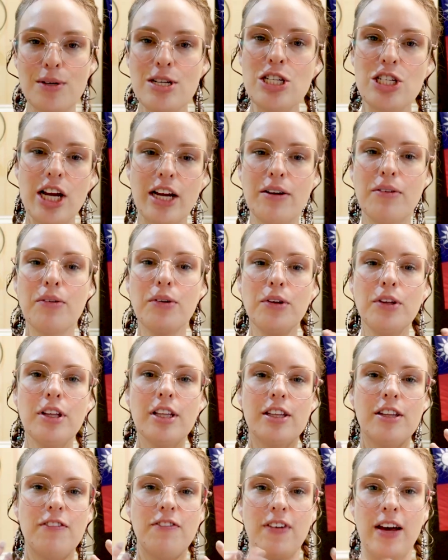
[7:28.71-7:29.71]
in general,
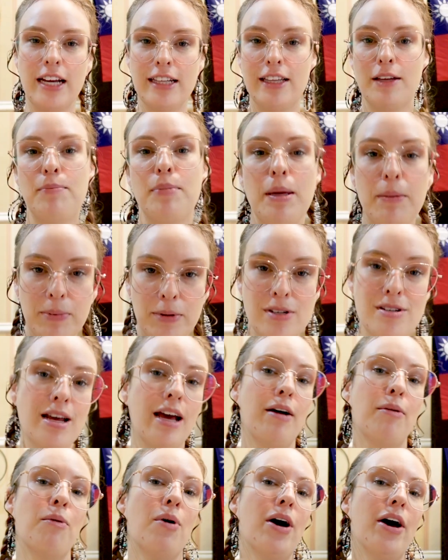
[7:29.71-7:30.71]
the fact that people in
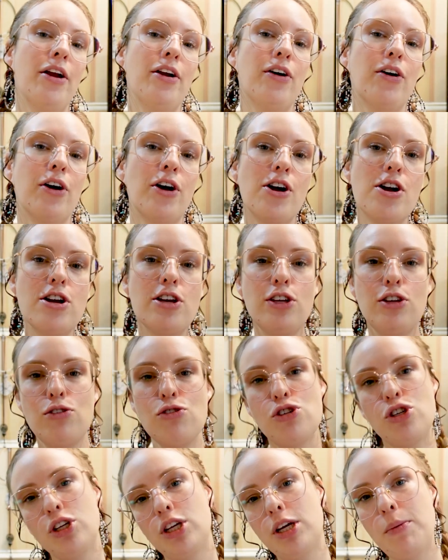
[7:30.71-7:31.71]
Taiwan are
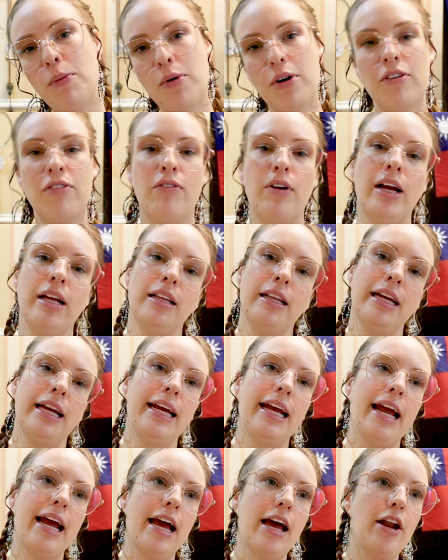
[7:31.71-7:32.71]
usually more
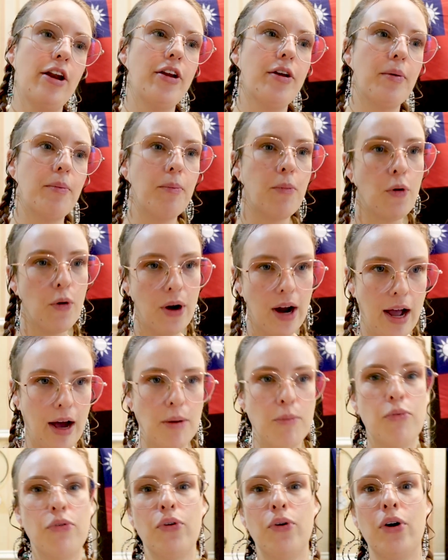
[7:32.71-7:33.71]
friendly and more
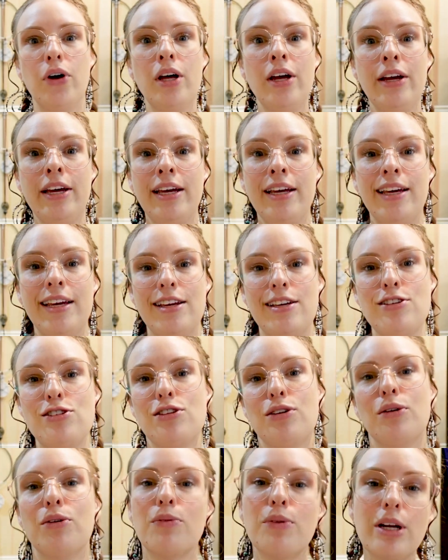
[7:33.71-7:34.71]
helpful
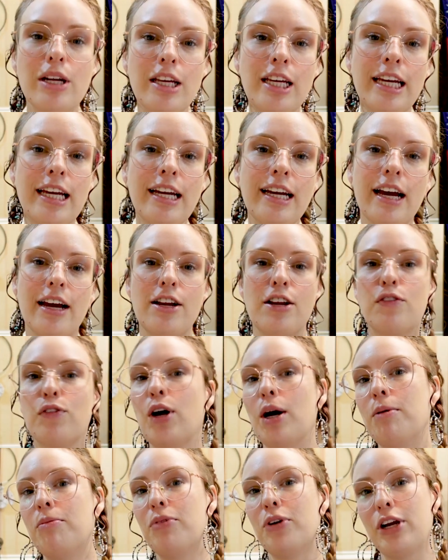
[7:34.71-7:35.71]
is really kind of
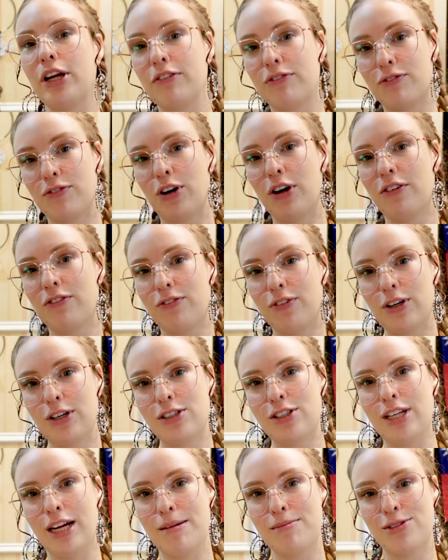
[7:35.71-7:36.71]
comforting for
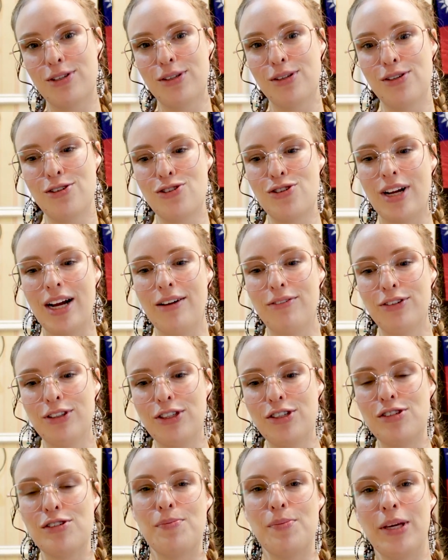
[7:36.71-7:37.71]
first-time solo
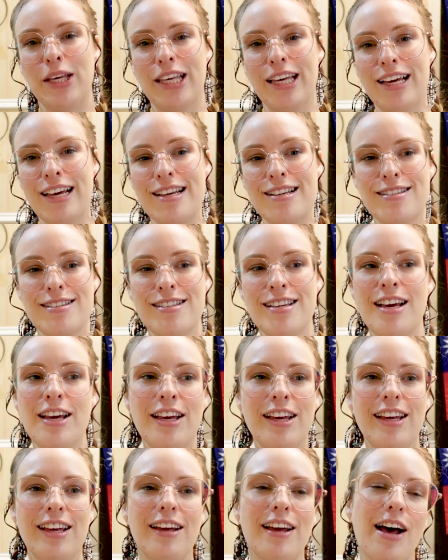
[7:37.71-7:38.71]
travelers because
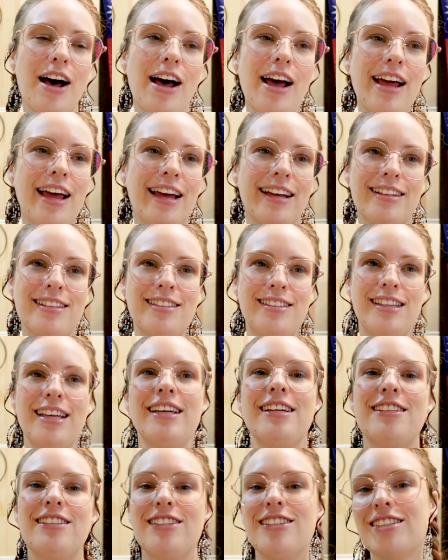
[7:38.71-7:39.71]

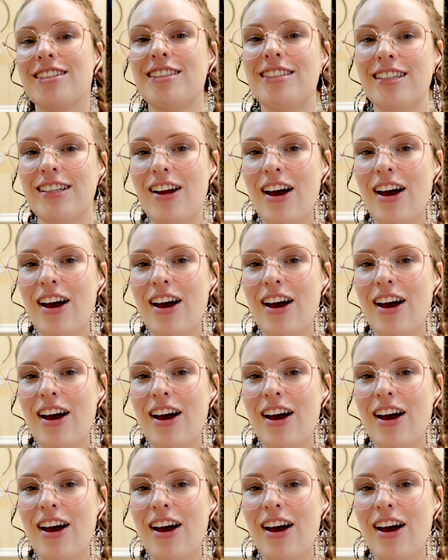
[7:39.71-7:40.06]
it's just